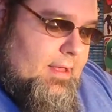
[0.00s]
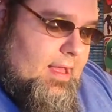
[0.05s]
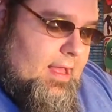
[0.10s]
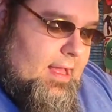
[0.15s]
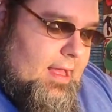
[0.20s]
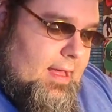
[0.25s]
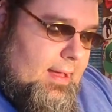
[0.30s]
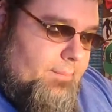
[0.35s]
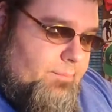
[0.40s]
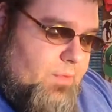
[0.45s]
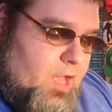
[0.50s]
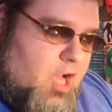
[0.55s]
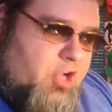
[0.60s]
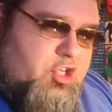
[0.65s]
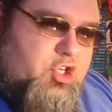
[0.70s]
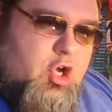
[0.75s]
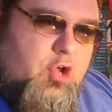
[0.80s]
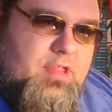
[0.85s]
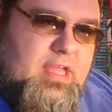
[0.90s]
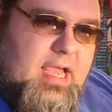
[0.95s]
I'll
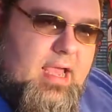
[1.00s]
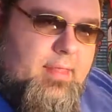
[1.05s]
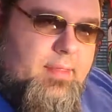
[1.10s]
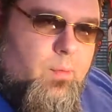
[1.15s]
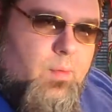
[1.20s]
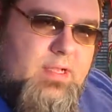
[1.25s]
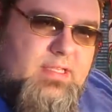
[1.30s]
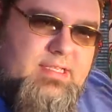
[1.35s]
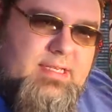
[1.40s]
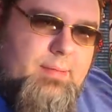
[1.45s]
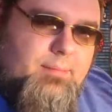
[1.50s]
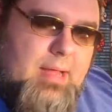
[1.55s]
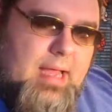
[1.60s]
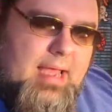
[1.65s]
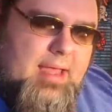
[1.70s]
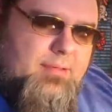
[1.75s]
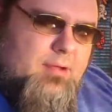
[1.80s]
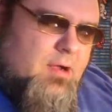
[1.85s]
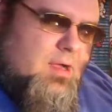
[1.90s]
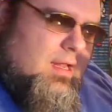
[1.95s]
show the other ones in
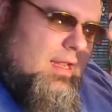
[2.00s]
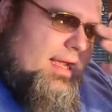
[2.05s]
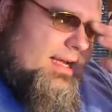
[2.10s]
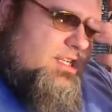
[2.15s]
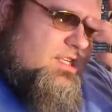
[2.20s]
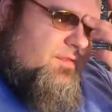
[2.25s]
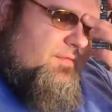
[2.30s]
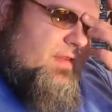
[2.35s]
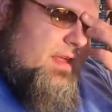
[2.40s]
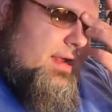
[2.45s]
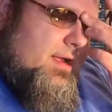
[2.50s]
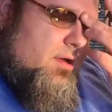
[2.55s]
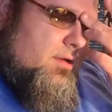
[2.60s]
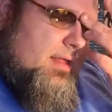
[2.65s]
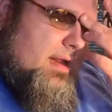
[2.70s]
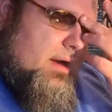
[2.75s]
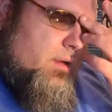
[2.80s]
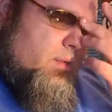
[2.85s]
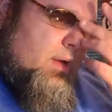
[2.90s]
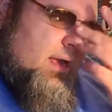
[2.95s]
my other collection video
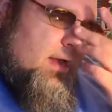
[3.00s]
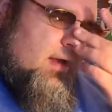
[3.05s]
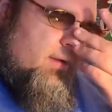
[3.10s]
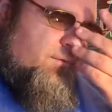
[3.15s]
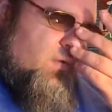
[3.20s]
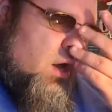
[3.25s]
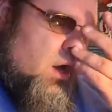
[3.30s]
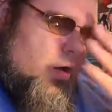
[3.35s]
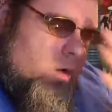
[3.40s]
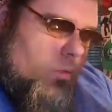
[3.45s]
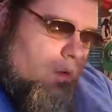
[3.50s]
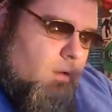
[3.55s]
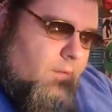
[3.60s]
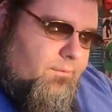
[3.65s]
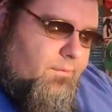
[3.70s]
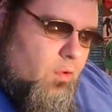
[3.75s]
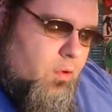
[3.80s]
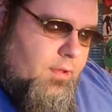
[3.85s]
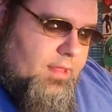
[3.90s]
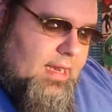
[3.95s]
that I ran off artwork
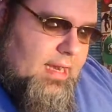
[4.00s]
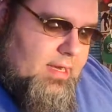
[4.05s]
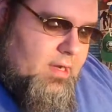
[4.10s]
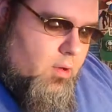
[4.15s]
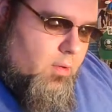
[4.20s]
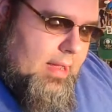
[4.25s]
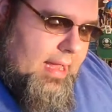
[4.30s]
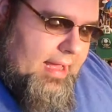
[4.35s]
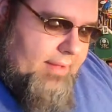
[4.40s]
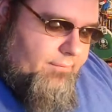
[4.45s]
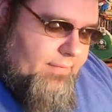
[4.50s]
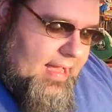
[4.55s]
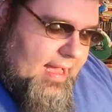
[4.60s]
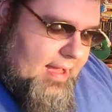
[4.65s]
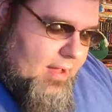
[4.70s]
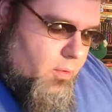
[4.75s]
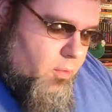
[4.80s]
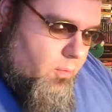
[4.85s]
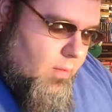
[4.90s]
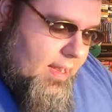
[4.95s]
for that I don't have
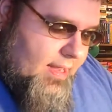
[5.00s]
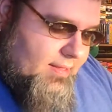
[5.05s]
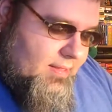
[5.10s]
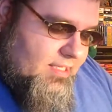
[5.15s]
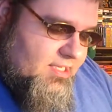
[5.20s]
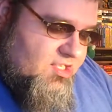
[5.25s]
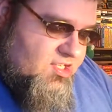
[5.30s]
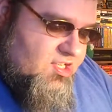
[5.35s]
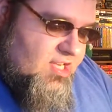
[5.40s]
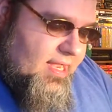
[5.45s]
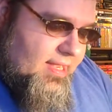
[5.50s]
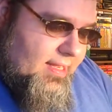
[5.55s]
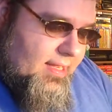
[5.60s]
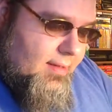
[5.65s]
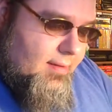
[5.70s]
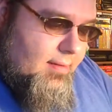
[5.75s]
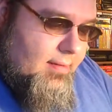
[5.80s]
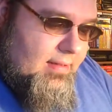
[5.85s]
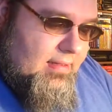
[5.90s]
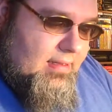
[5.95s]
out right this
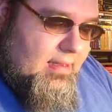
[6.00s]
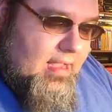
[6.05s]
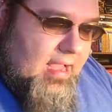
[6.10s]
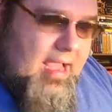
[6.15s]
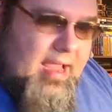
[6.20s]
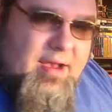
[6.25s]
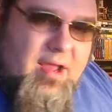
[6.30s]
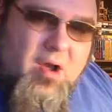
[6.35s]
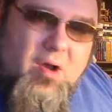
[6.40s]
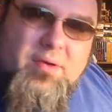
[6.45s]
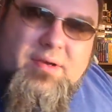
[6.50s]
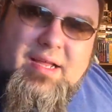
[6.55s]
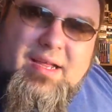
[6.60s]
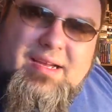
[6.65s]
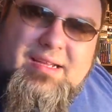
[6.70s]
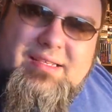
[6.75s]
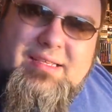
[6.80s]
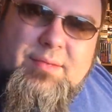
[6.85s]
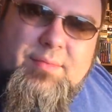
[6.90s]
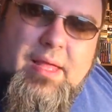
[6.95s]
second. I know,
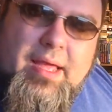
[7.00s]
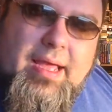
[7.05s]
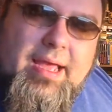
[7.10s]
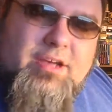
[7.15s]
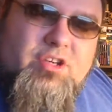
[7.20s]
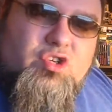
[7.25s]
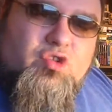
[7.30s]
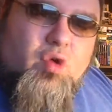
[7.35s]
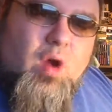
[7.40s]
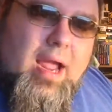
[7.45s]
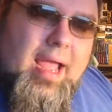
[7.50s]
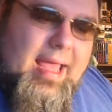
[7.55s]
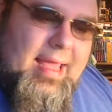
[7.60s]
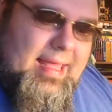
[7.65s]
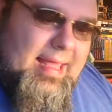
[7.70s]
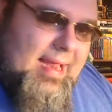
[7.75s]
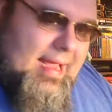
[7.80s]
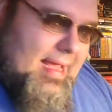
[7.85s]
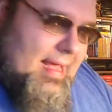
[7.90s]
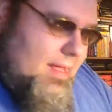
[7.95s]
doesn't it seem like I
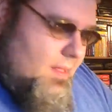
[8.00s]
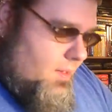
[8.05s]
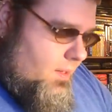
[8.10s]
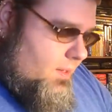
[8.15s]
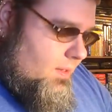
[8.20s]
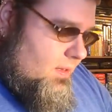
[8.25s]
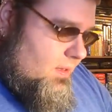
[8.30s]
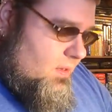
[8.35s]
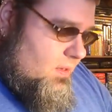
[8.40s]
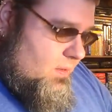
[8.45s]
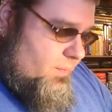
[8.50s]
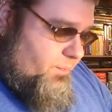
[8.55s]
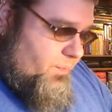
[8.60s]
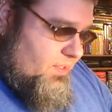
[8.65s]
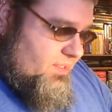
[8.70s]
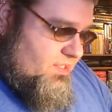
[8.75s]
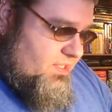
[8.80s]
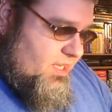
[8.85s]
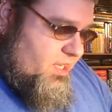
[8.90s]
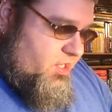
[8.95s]
drag it out
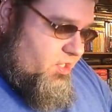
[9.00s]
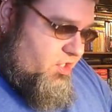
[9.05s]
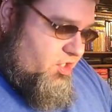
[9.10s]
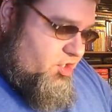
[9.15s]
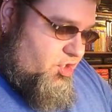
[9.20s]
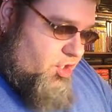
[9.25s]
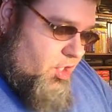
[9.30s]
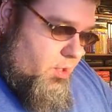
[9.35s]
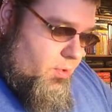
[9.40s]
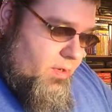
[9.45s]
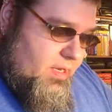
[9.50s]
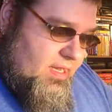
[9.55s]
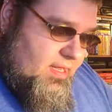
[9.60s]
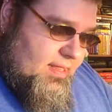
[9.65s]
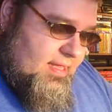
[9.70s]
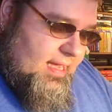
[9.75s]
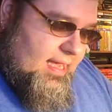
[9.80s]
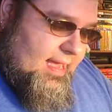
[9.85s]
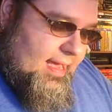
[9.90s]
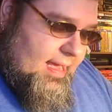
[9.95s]
instead of just showing you
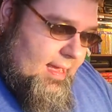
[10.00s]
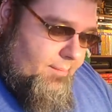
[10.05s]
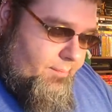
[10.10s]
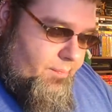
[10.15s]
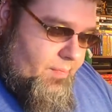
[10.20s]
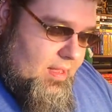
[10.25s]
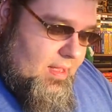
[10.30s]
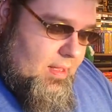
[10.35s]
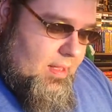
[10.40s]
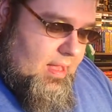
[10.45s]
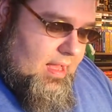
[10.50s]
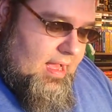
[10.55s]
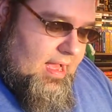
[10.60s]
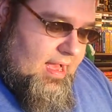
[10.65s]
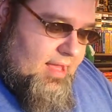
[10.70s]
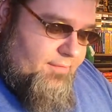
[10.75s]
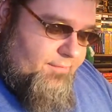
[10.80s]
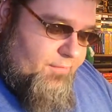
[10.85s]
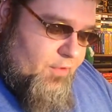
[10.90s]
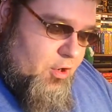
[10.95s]
the game?
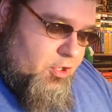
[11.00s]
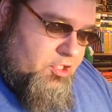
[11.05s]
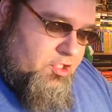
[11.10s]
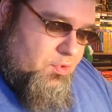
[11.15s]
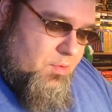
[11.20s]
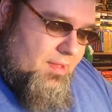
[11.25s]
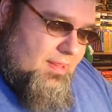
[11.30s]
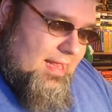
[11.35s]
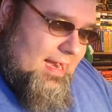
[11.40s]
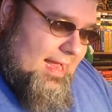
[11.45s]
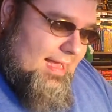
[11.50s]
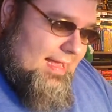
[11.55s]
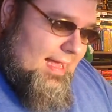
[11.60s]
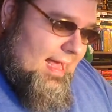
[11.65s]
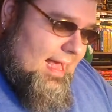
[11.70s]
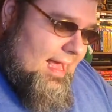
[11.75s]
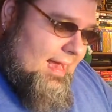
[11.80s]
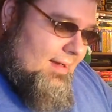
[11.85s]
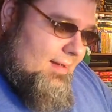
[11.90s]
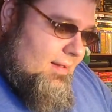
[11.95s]
First one that I
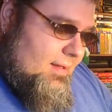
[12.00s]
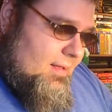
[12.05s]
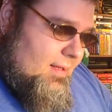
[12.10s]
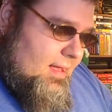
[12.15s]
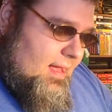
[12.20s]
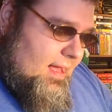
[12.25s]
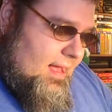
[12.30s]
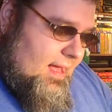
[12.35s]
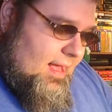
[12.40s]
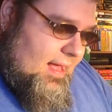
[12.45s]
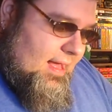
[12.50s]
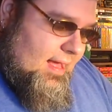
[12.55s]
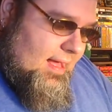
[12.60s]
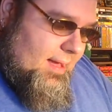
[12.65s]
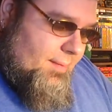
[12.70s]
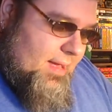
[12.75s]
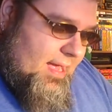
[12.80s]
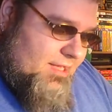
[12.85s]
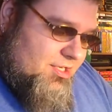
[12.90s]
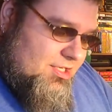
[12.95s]
got,
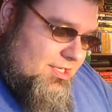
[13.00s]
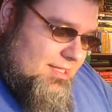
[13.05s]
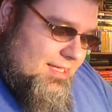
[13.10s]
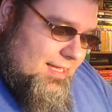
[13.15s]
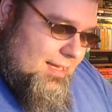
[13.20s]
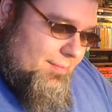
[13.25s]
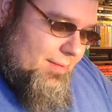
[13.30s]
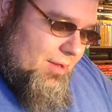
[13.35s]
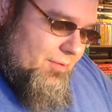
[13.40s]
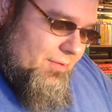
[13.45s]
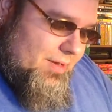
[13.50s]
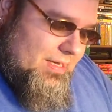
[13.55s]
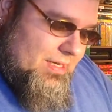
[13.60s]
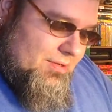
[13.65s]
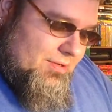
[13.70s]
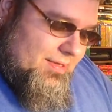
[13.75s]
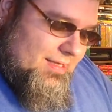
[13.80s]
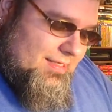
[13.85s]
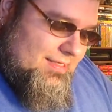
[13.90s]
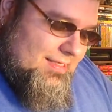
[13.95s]
I'm actually thinking about
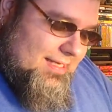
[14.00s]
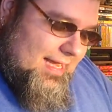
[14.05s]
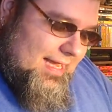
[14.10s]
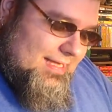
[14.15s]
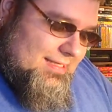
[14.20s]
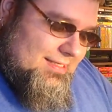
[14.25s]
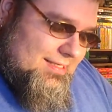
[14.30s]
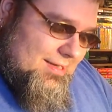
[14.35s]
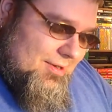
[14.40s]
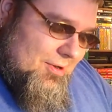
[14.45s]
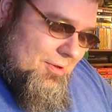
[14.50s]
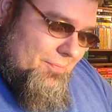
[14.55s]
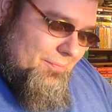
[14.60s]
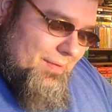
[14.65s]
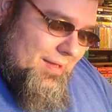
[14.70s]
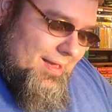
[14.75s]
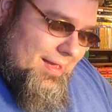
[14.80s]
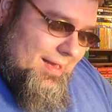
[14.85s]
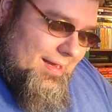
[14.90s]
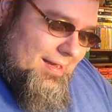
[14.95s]
redoing this case art,
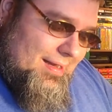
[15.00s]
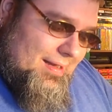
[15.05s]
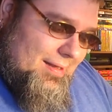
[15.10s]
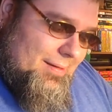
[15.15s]
but